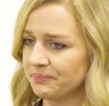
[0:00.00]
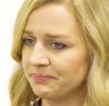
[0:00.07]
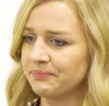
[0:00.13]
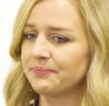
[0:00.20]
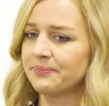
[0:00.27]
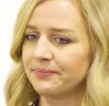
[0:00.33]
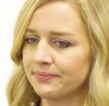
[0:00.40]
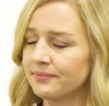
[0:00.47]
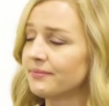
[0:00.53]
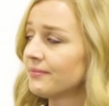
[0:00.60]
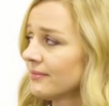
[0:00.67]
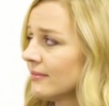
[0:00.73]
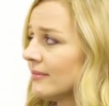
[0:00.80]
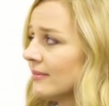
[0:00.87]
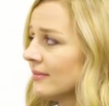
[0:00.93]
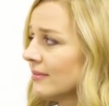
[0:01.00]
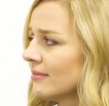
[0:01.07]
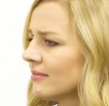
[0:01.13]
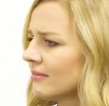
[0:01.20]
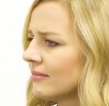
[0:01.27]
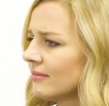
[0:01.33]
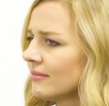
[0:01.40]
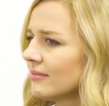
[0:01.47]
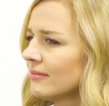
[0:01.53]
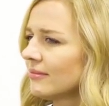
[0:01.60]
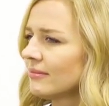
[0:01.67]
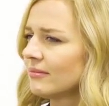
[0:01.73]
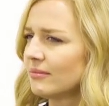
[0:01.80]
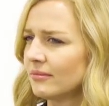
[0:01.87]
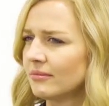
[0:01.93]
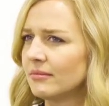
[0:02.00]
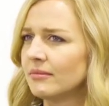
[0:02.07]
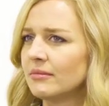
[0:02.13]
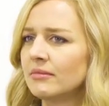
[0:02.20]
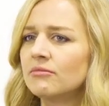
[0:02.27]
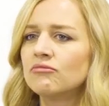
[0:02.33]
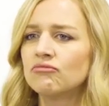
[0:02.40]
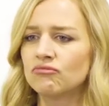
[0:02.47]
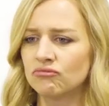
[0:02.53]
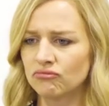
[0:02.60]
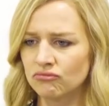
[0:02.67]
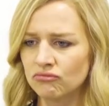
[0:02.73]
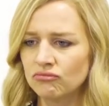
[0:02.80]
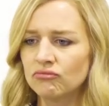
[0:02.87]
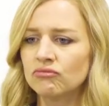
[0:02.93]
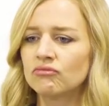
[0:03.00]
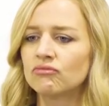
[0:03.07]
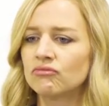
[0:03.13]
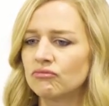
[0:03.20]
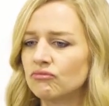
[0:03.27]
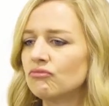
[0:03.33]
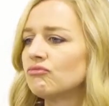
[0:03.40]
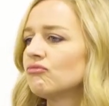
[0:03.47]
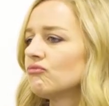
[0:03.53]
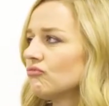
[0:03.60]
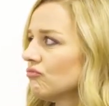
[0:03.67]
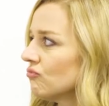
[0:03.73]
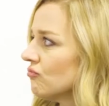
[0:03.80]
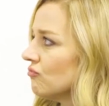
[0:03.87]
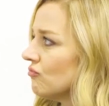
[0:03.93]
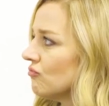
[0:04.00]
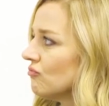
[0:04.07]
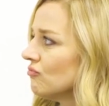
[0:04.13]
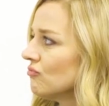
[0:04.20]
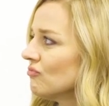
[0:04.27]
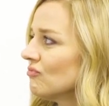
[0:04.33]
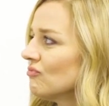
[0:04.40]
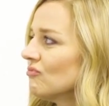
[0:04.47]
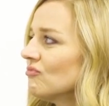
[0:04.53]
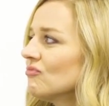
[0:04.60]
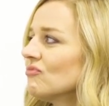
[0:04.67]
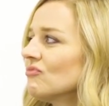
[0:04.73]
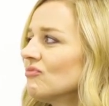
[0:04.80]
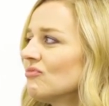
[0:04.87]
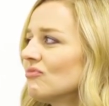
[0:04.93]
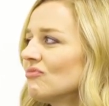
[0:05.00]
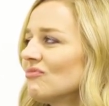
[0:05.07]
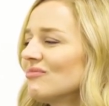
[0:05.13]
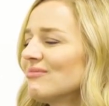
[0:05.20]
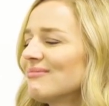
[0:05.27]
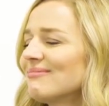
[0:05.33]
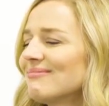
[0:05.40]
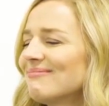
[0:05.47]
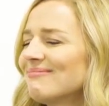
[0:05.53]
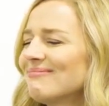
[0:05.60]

The person shown says nothing.